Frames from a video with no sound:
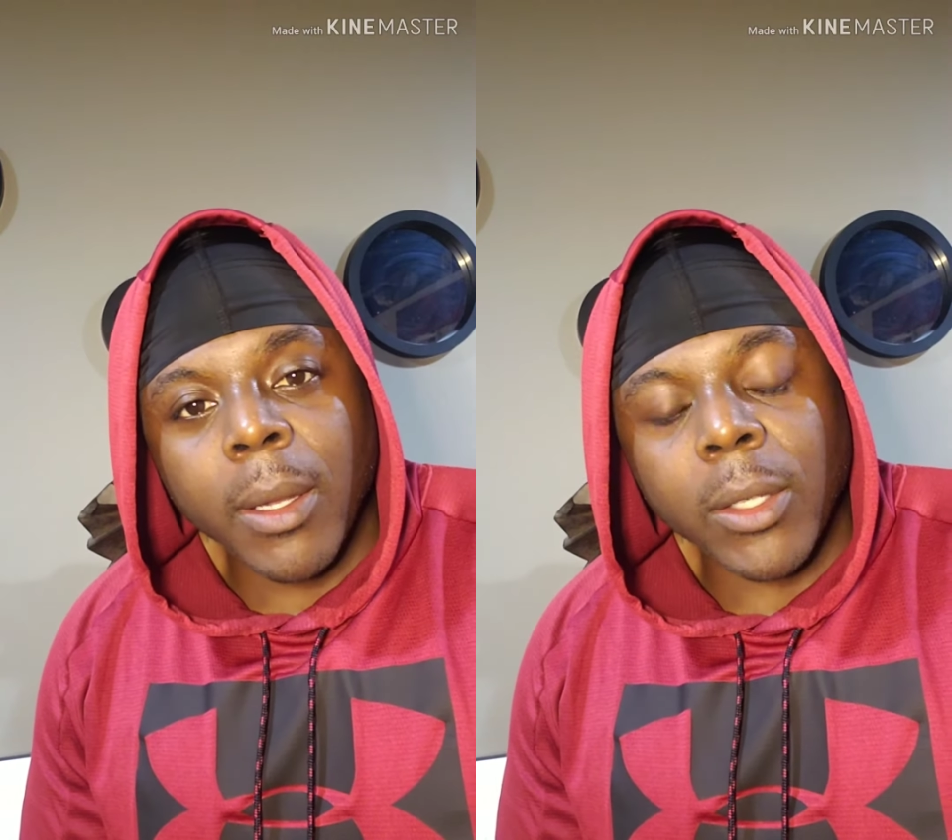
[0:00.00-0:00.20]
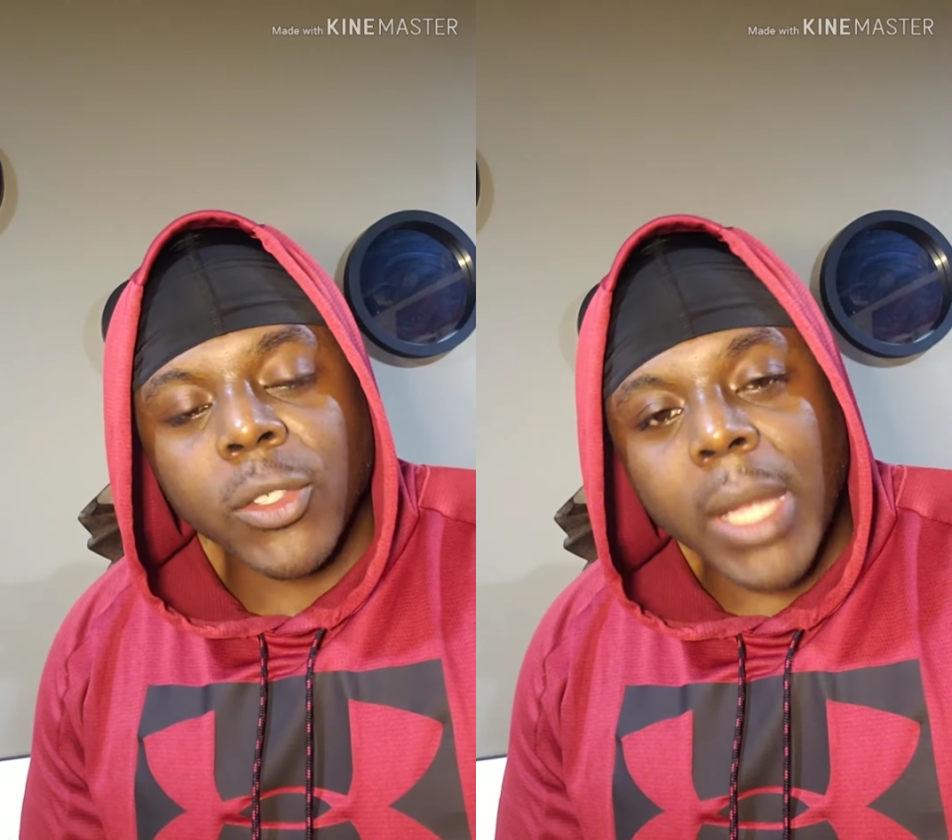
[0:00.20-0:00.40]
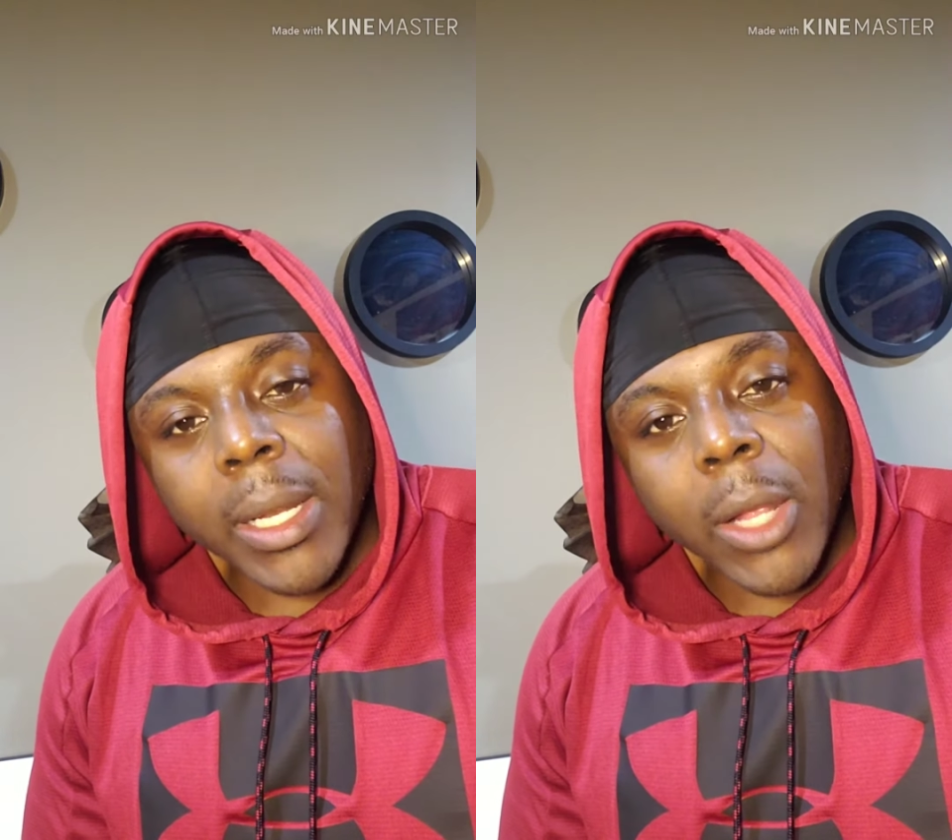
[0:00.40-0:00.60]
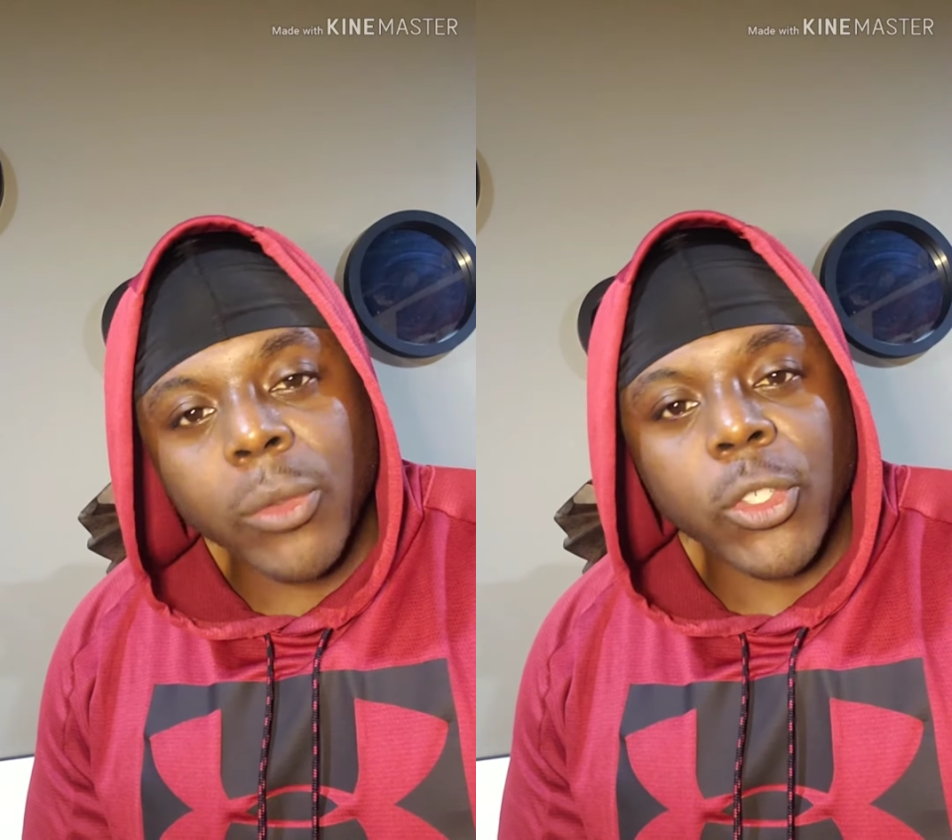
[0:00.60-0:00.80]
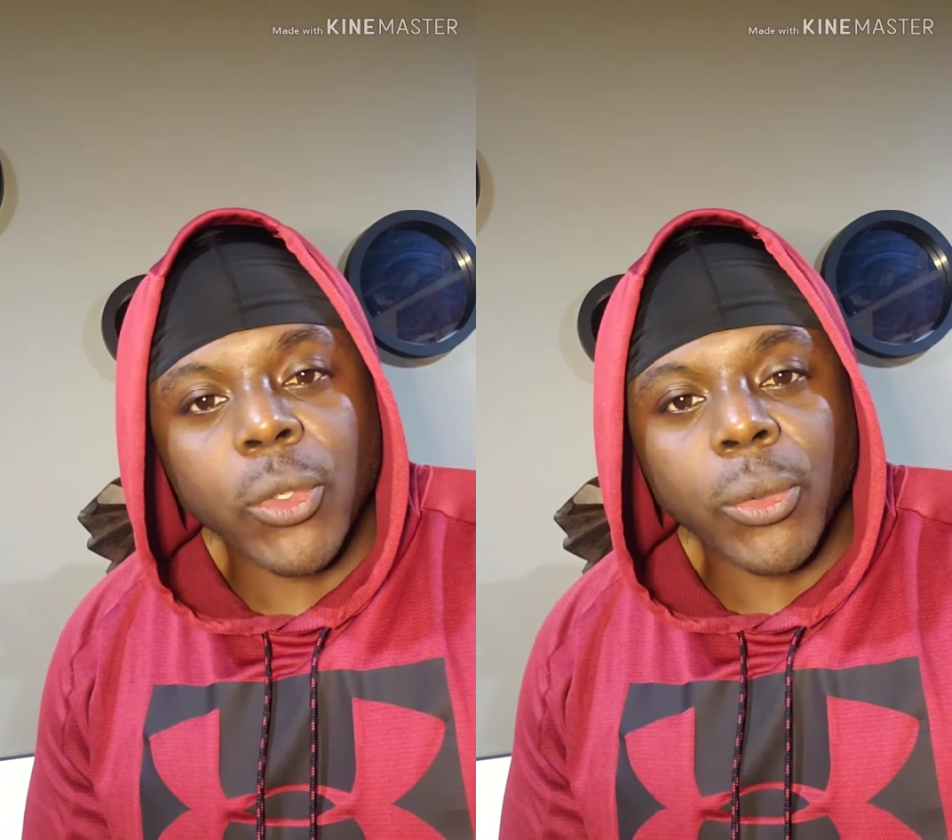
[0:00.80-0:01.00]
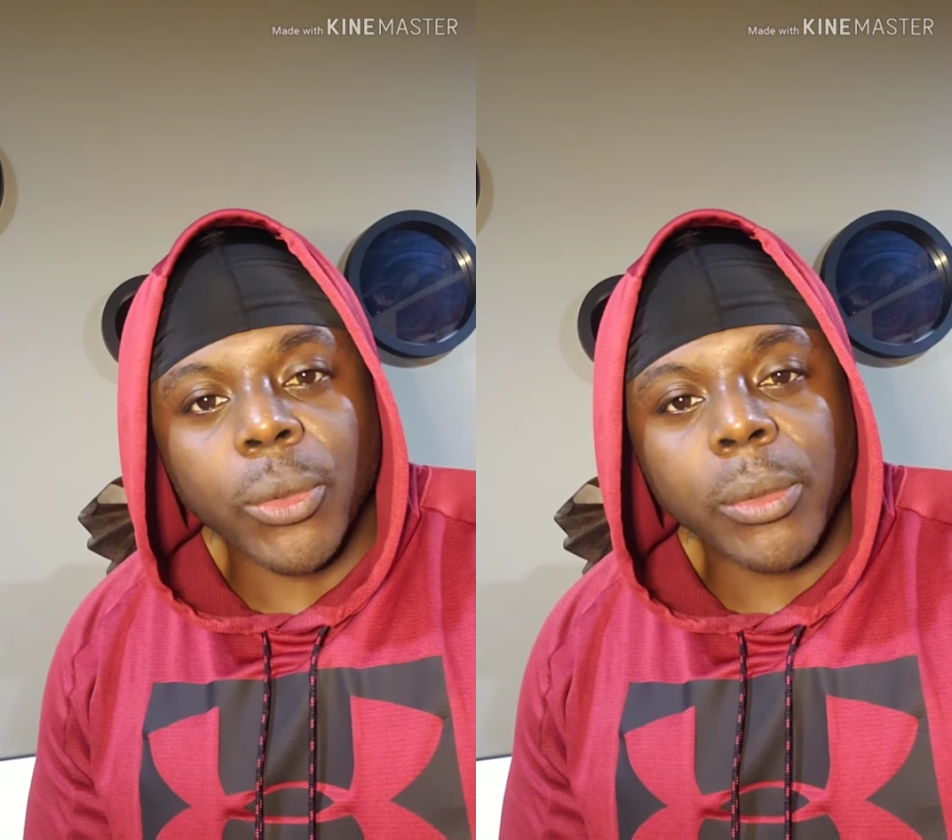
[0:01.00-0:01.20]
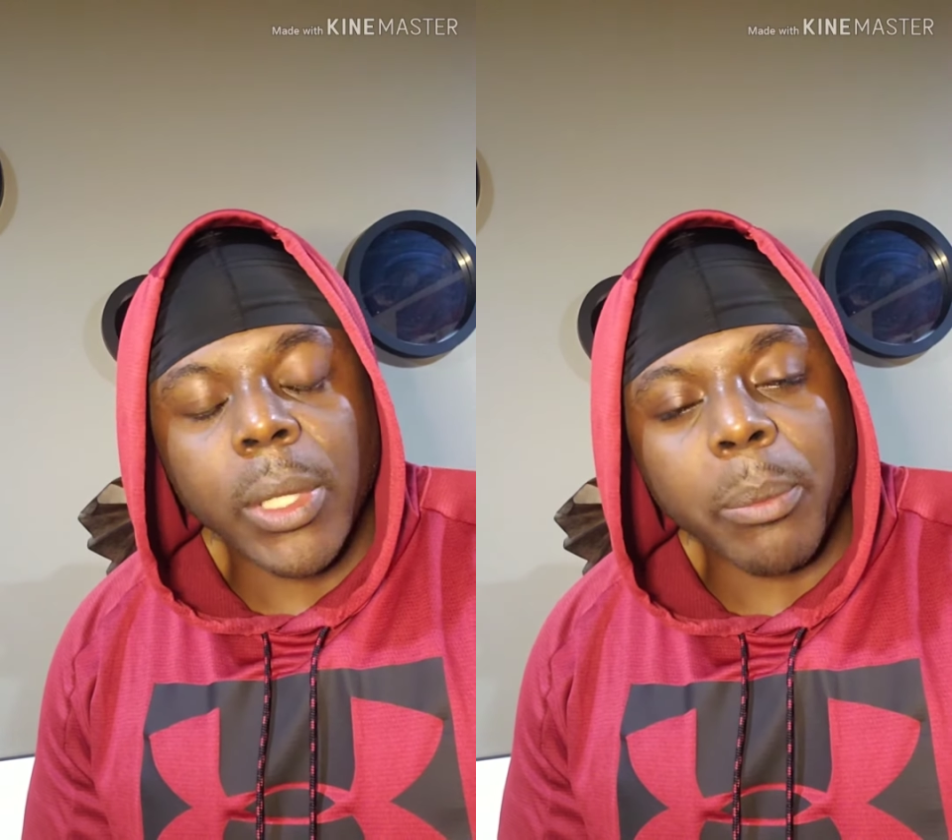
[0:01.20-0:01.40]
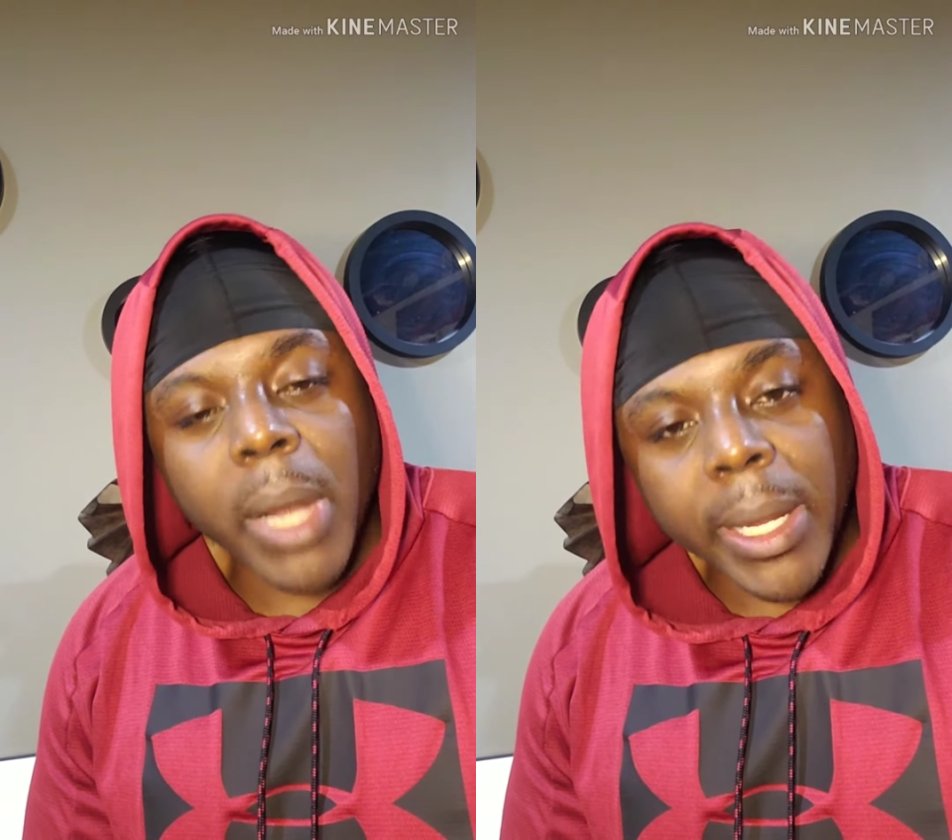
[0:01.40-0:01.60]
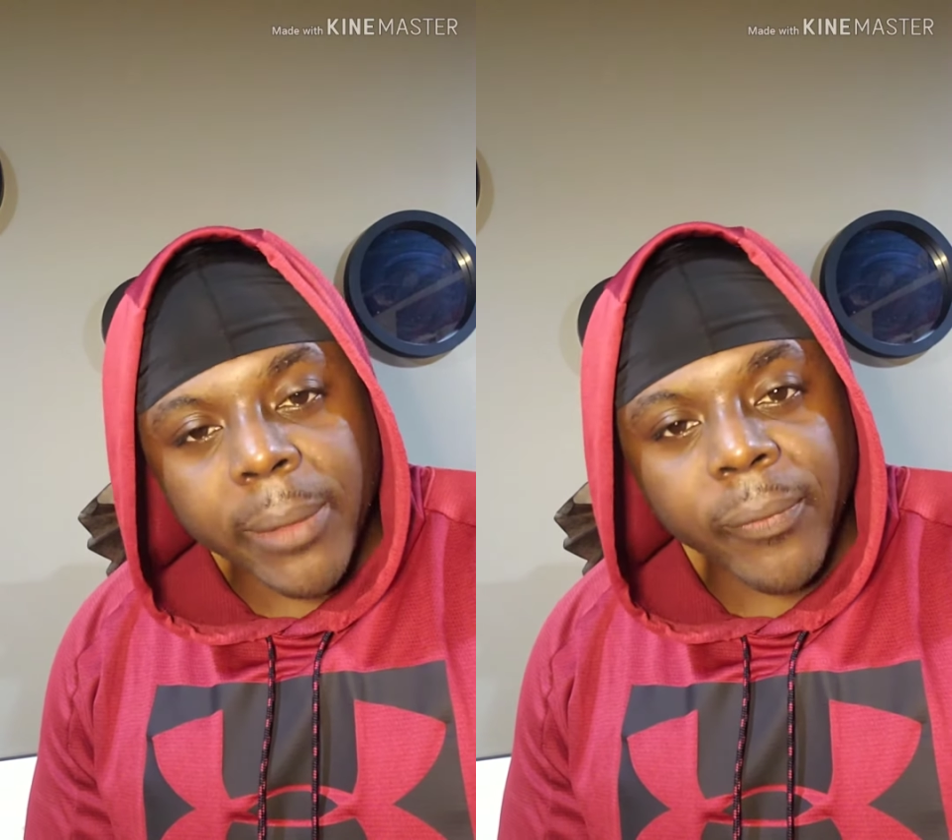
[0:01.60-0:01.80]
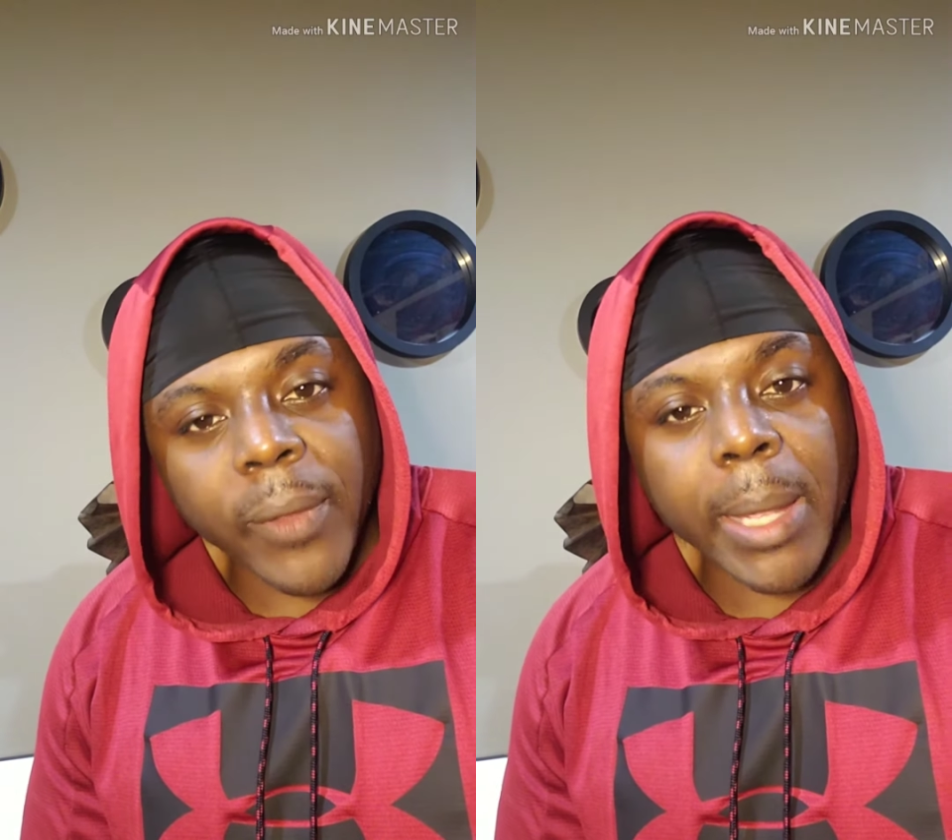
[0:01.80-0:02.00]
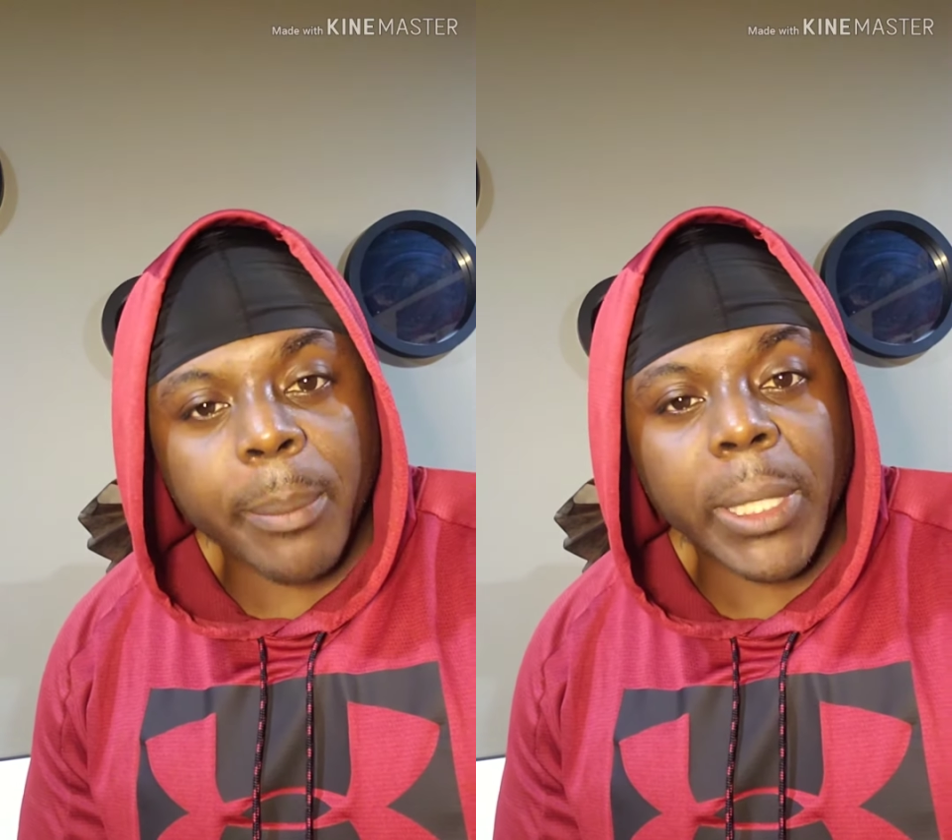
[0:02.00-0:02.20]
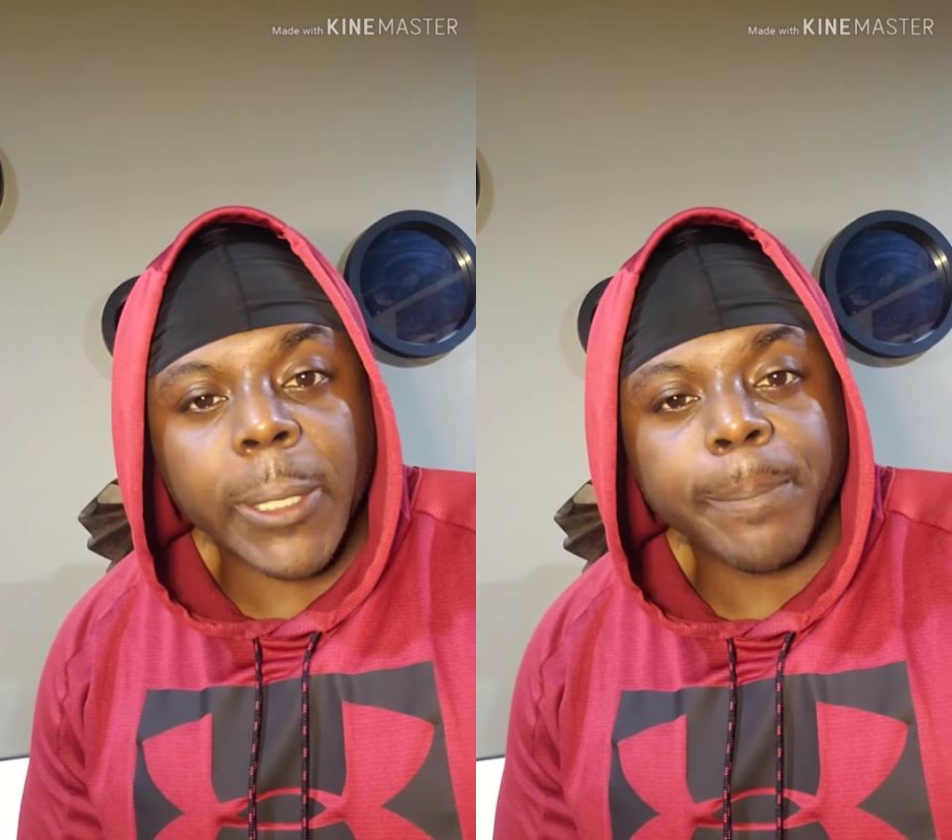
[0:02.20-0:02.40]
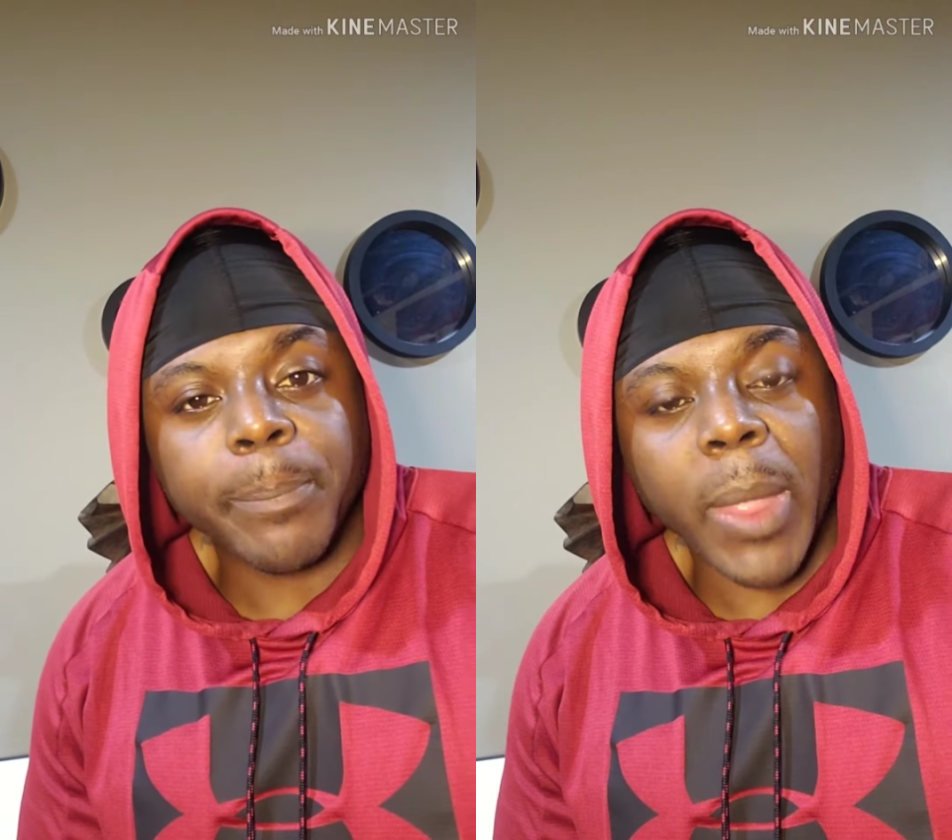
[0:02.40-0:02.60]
A shout out to the Bryant family